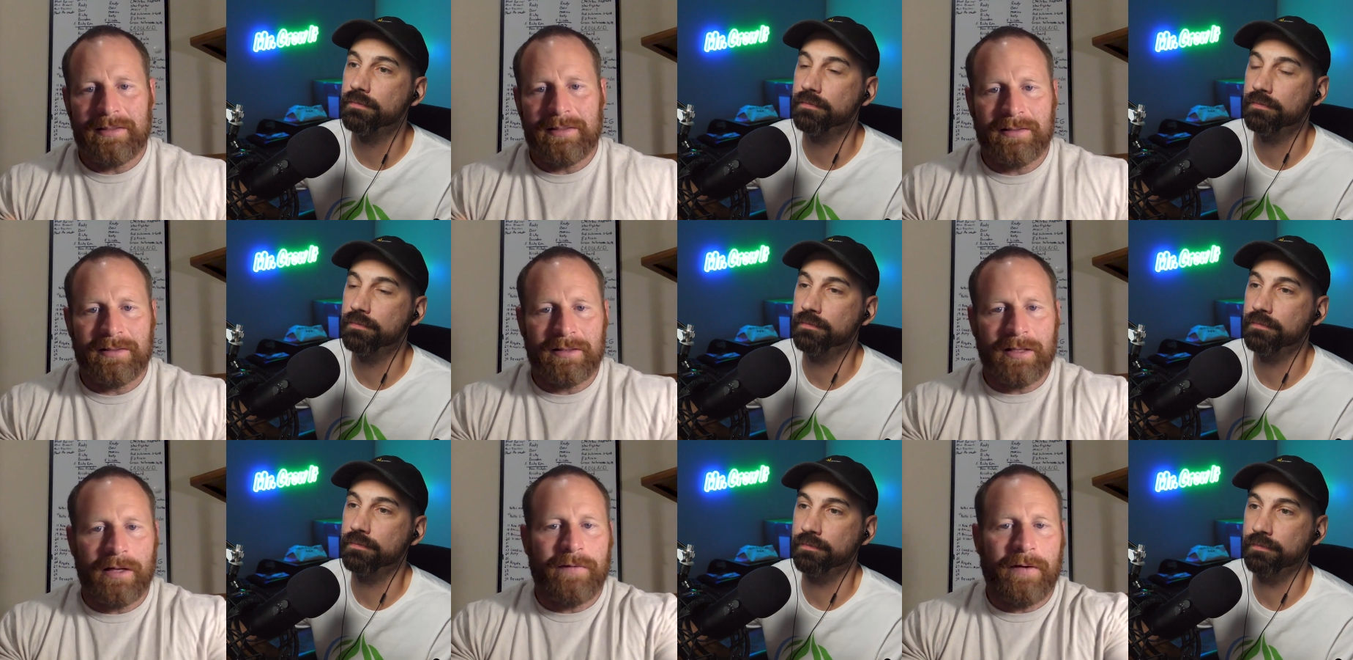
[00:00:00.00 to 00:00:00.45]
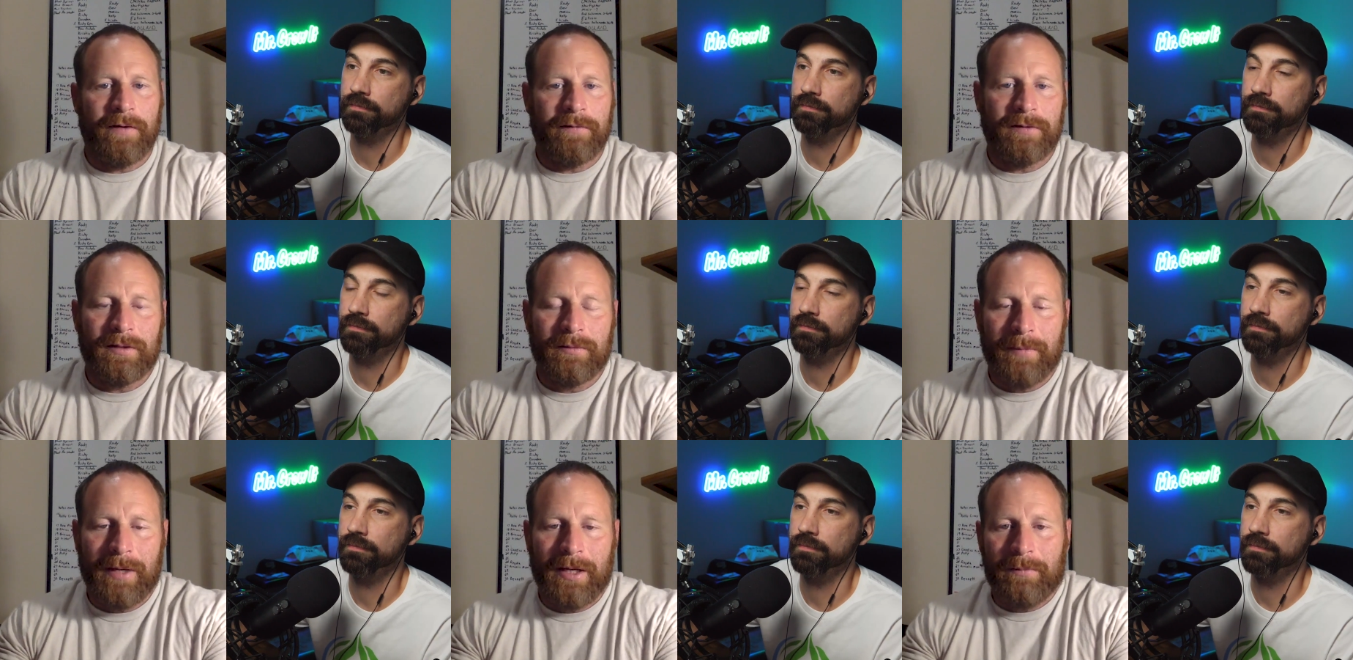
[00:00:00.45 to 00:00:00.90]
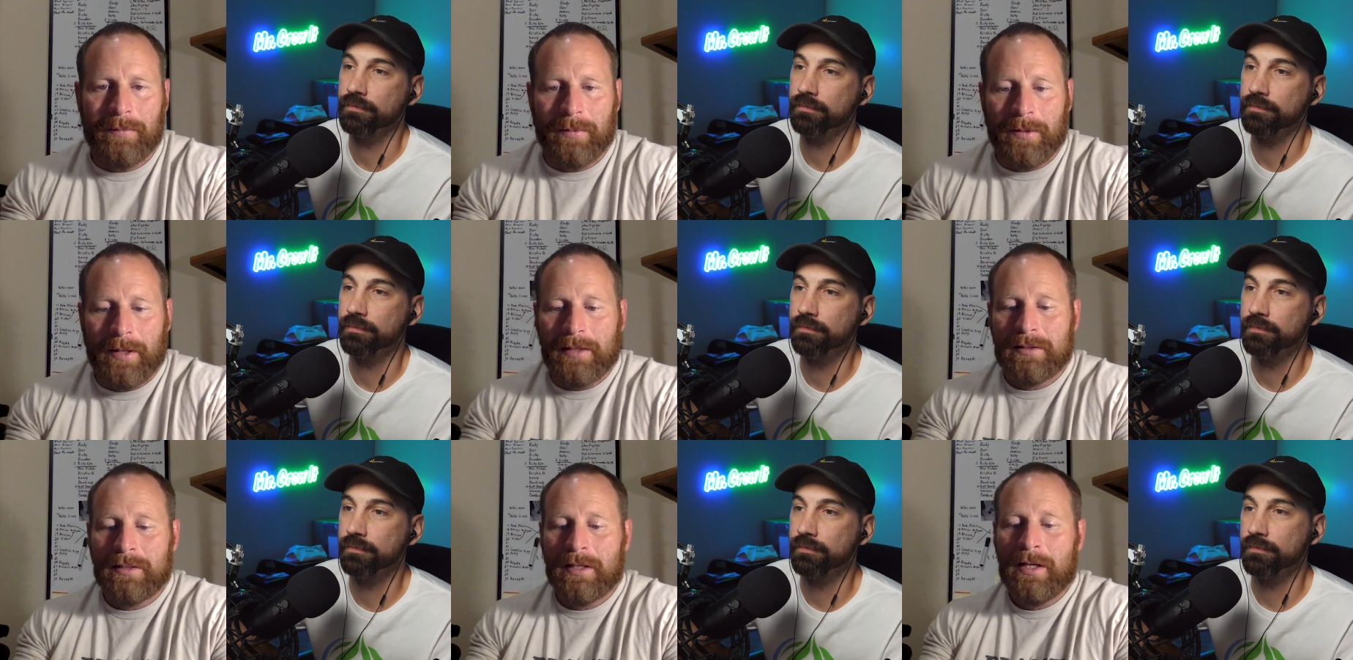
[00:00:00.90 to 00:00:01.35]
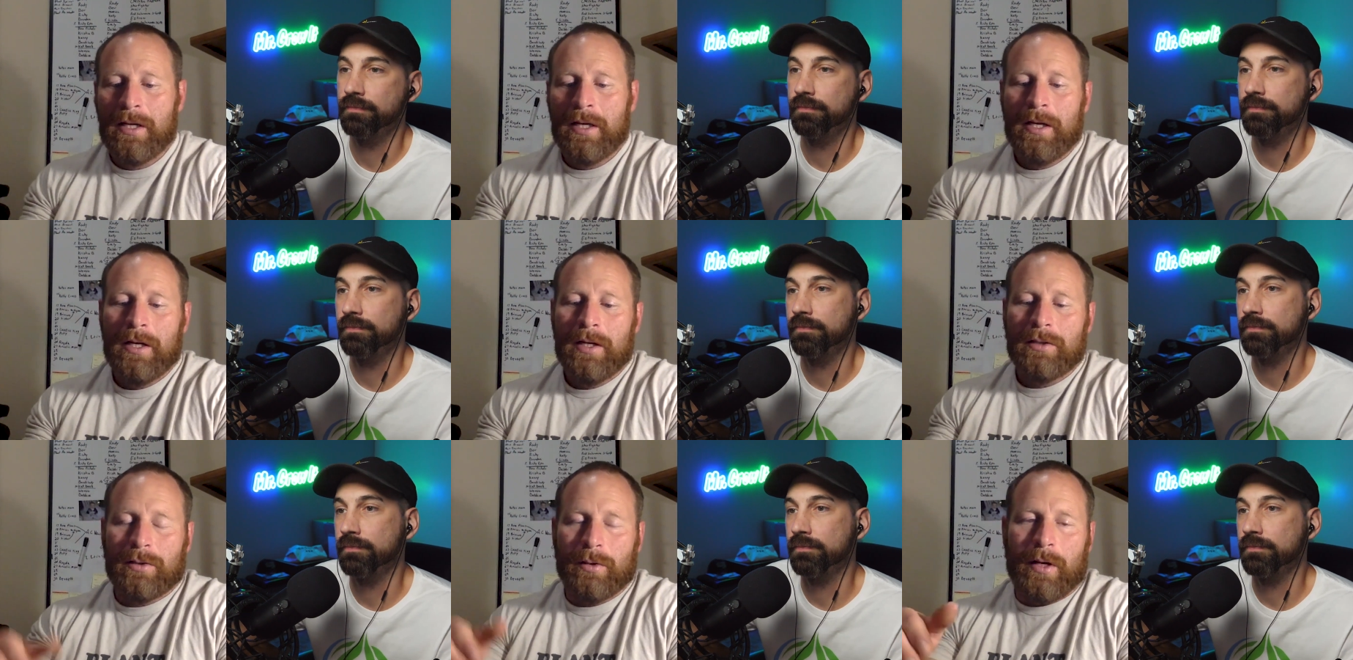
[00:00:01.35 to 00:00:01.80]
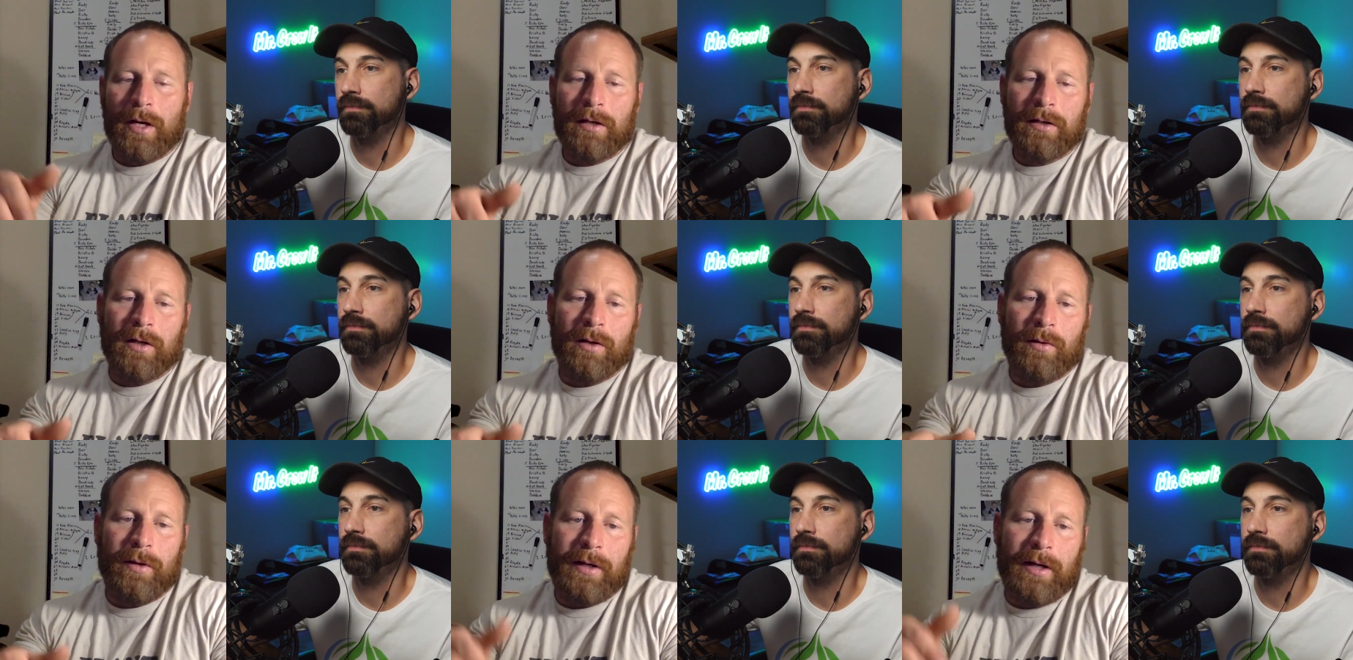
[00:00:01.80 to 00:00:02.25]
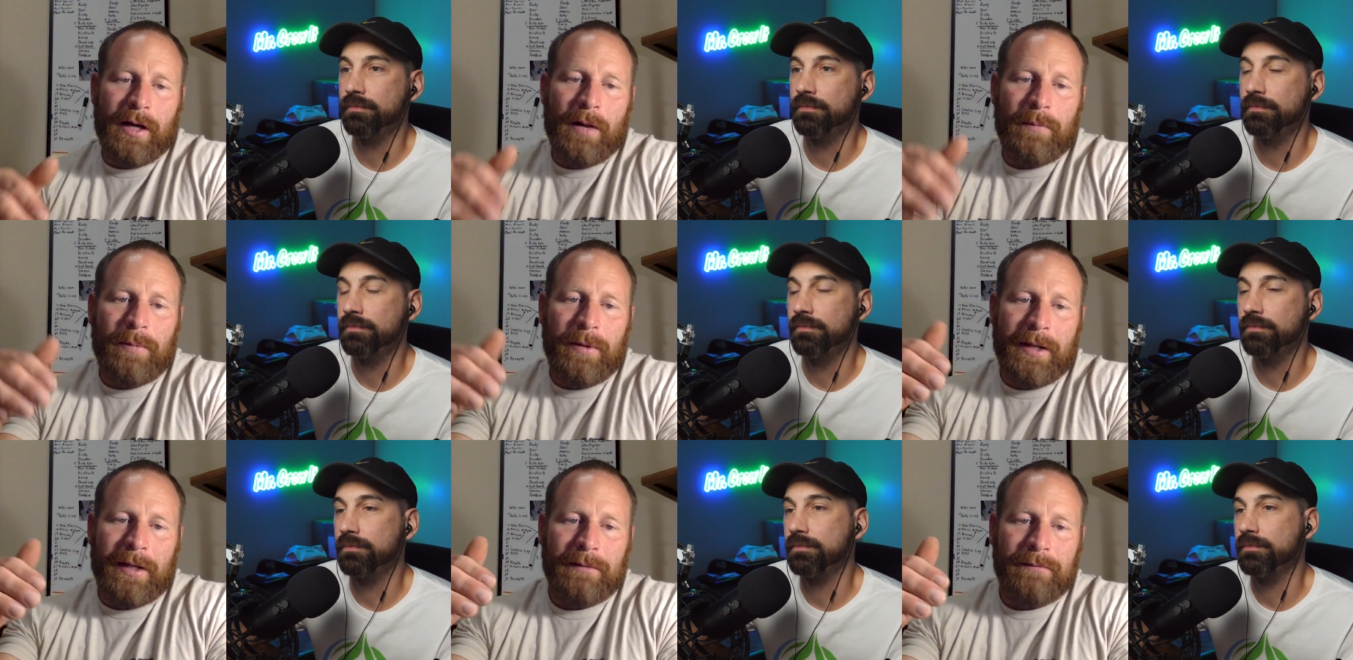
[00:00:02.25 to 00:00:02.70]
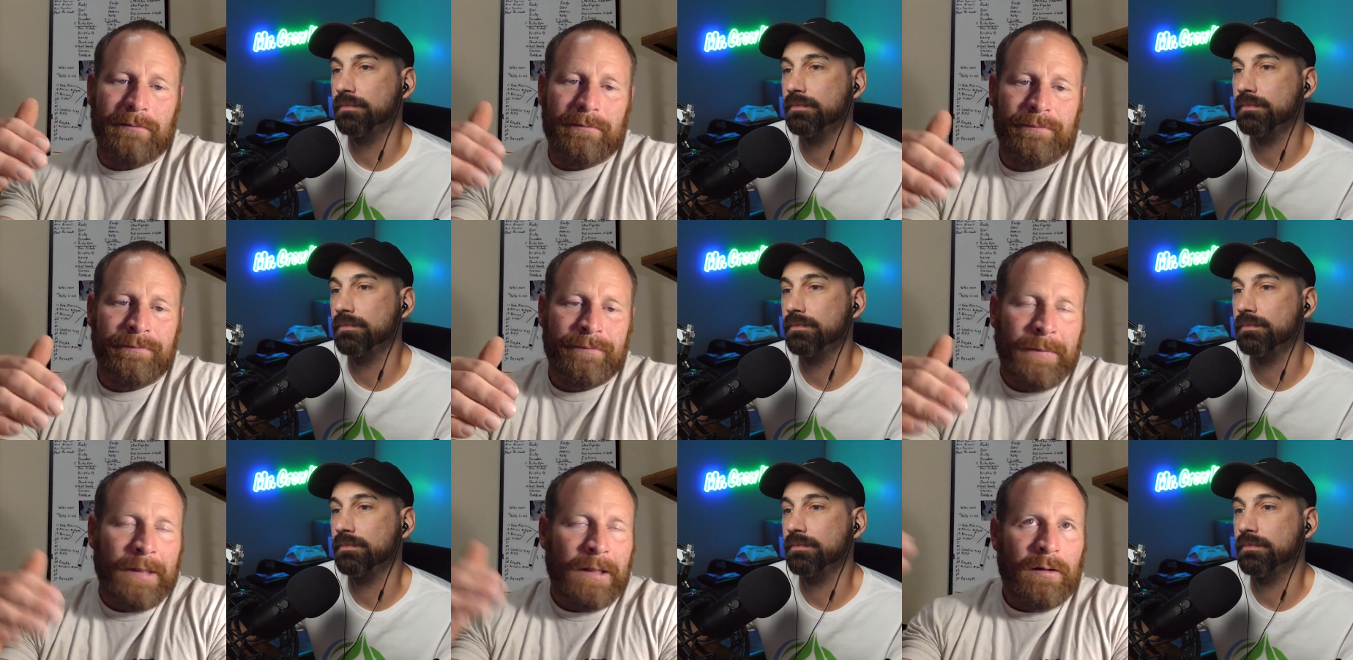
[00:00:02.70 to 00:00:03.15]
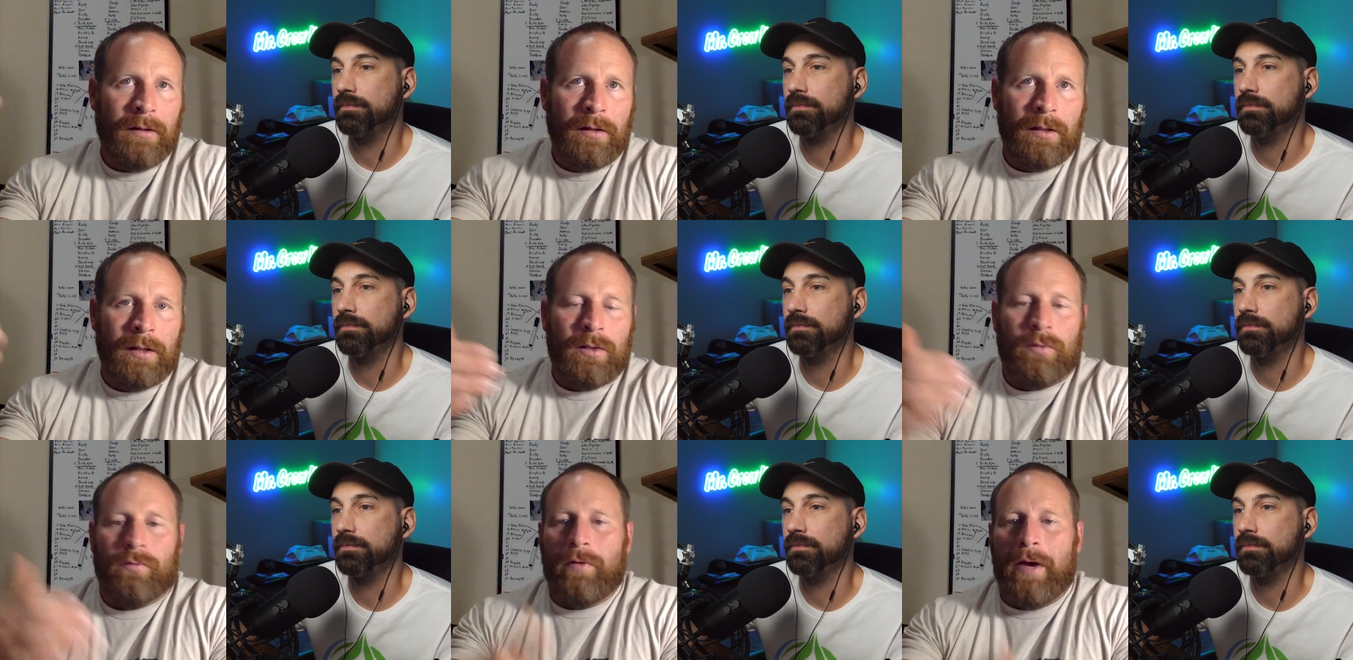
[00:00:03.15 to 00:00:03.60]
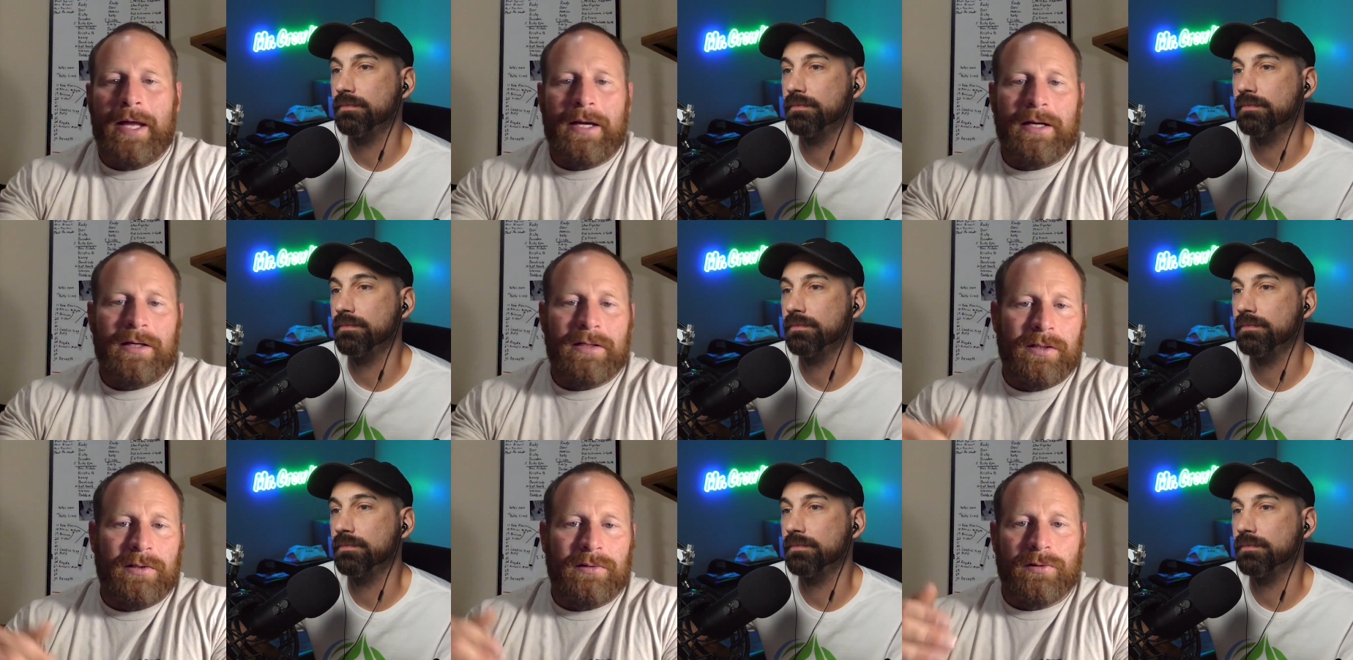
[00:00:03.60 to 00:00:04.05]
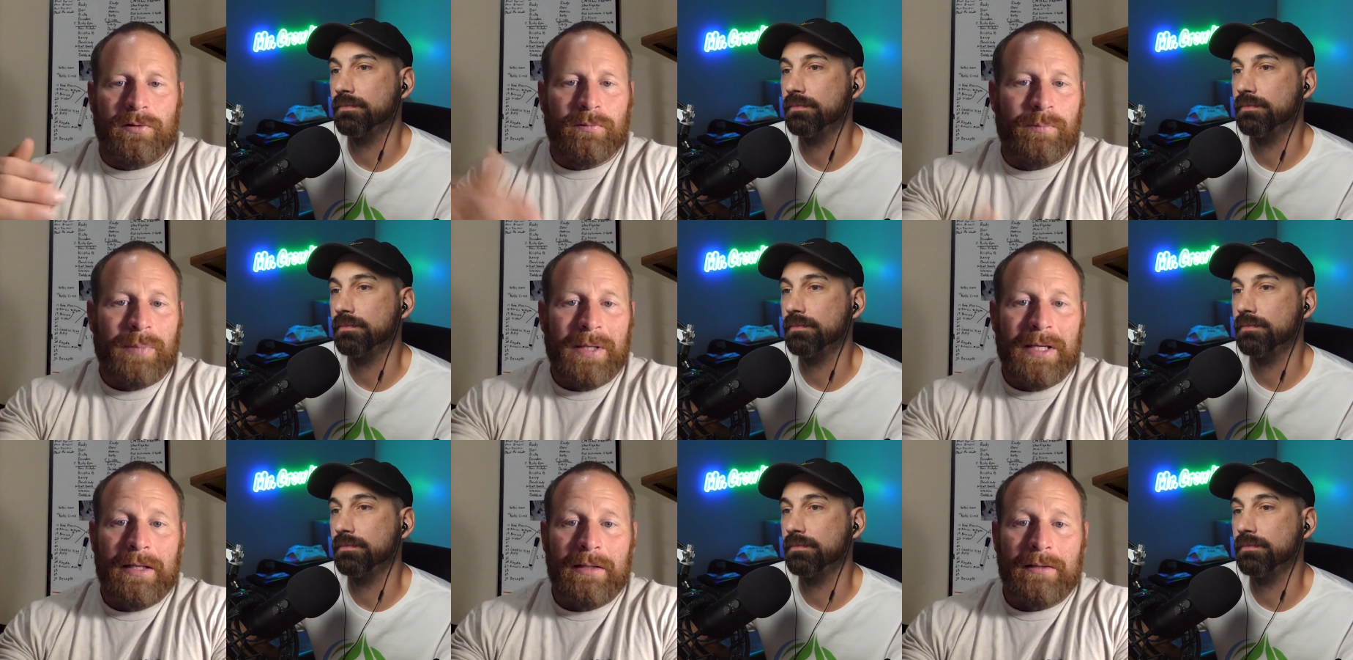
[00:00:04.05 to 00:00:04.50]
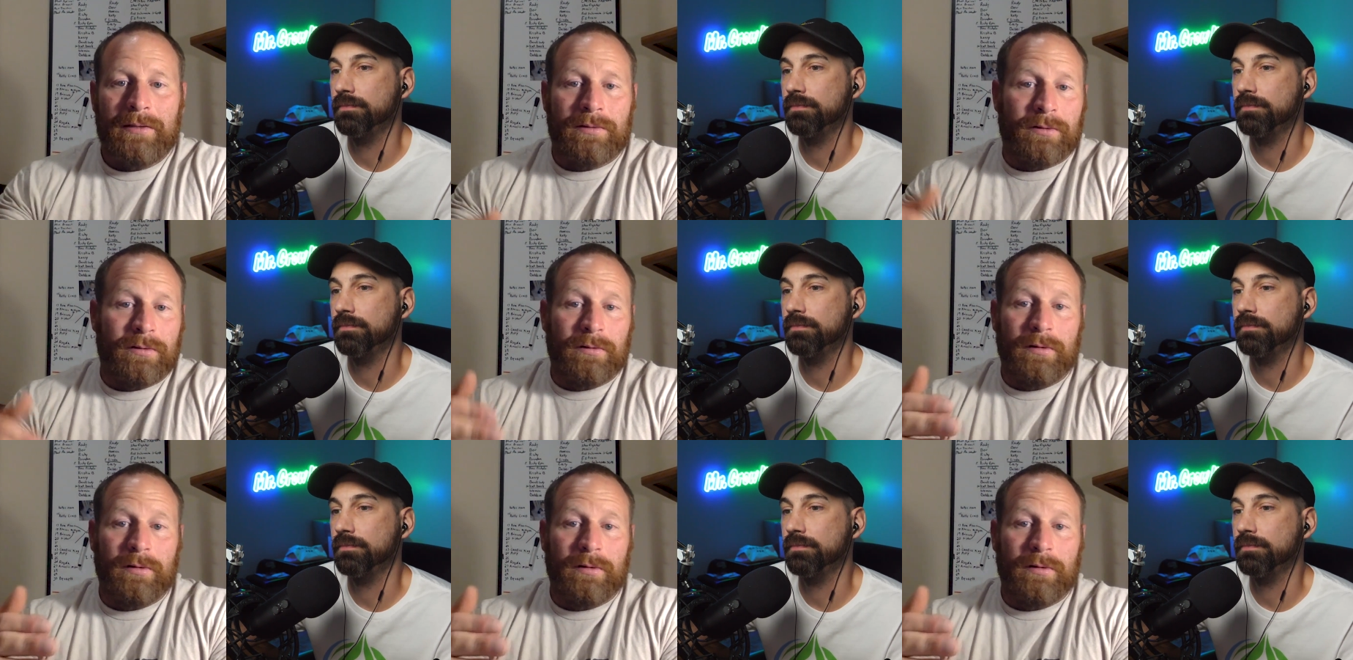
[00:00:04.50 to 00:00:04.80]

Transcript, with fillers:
Speaker 1: and stuff off the tomato plants. So I'll go in and I'll plant radishes or beets or